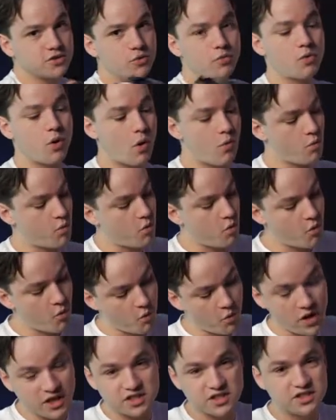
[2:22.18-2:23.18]
on
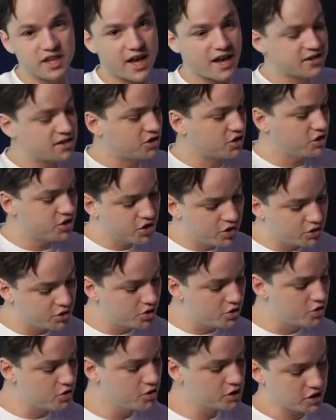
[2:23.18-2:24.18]
which desk you
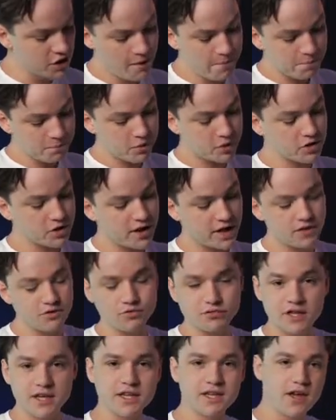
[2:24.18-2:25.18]
use, but you can
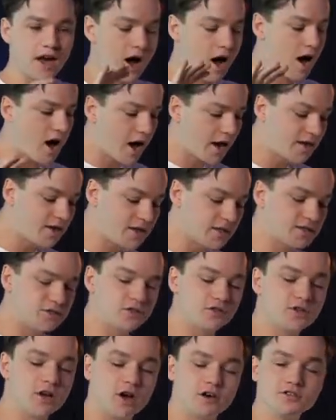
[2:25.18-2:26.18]
really hide it,
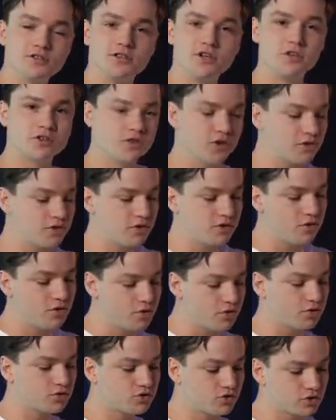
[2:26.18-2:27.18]
you know, so you don't
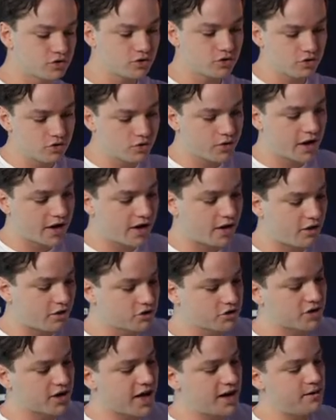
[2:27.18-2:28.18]
look look at all
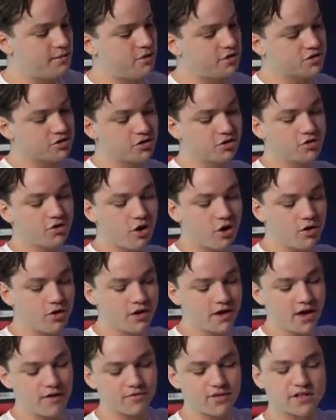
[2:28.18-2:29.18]
those cables. You'd
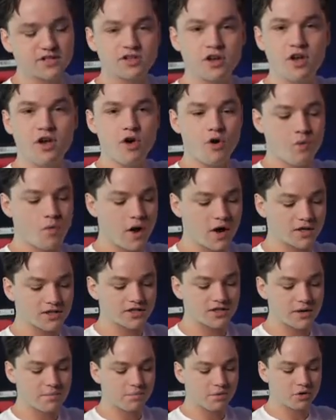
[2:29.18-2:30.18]
only have this one
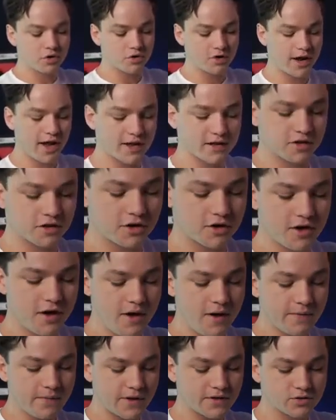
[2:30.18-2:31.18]
simple connector
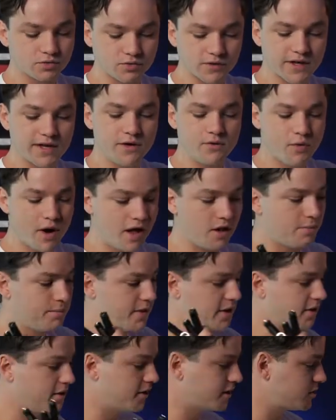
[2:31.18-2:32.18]
that's really well
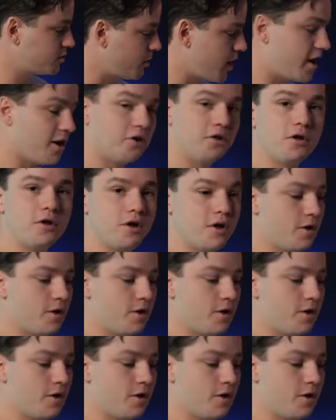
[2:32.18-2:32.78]
built as well.